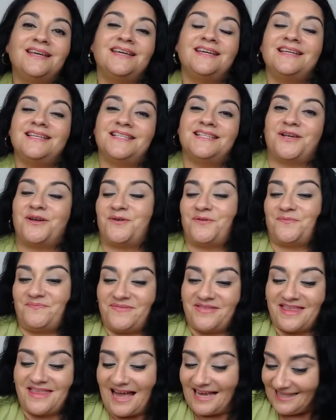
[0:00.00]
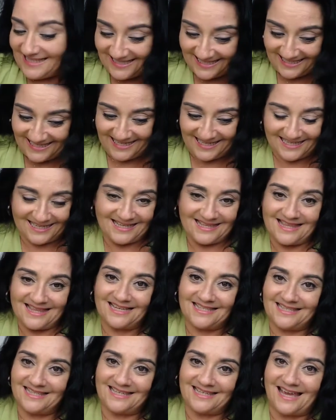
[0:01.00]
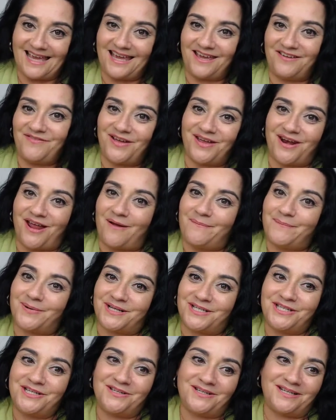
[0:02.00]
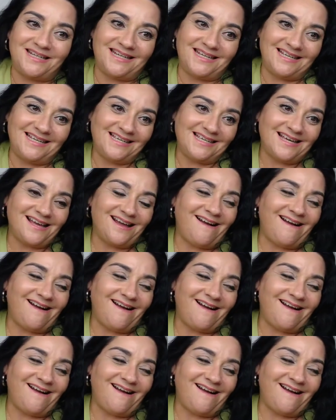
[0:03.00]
So that's it. That's the Avon opportunity.